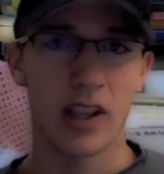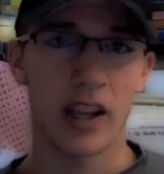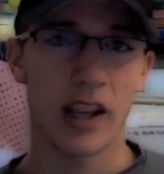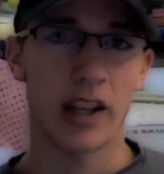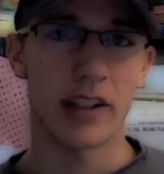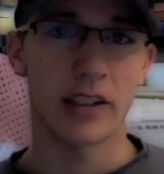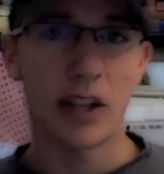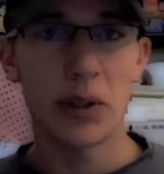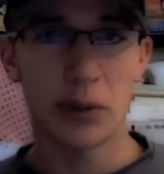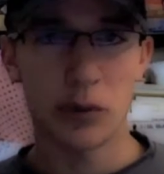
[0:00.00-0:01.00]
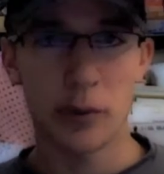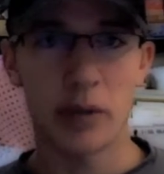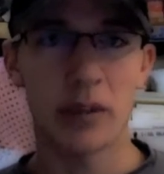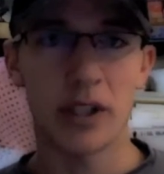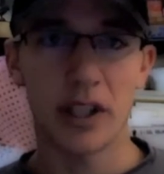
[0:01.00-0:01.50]
and killed Uncle
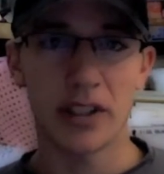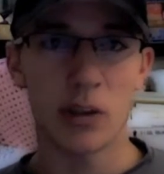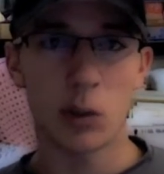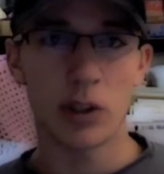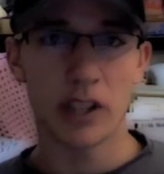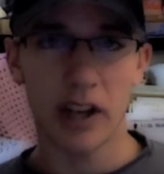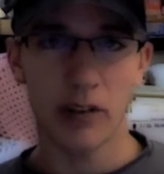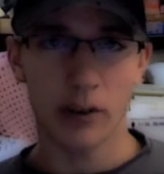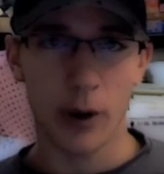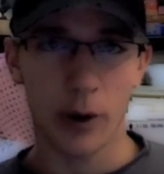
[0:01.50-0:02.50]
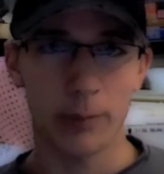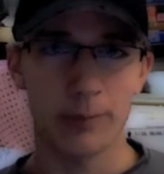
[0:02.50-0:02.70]
Ben because he wouldn't get out of the car.